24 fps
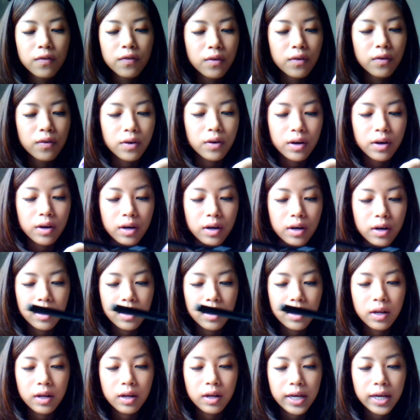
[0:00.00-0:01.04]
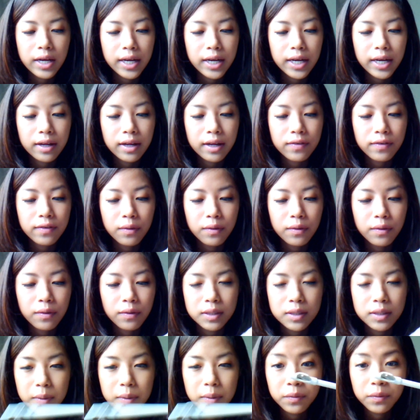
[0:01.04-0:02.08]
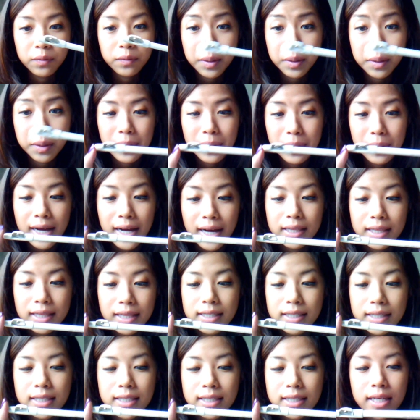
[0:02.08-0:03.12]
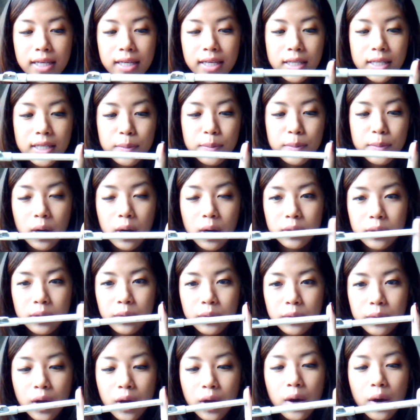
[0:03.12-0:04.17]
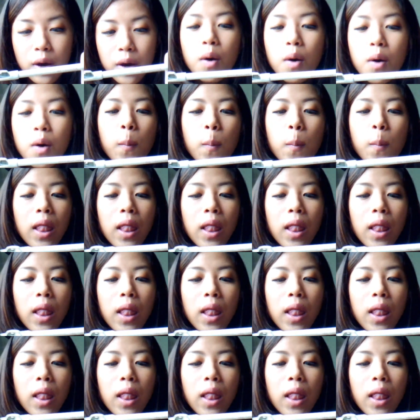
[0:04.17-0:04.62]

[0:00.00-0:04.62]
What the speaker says: for like if I want something really black, this is Model Co.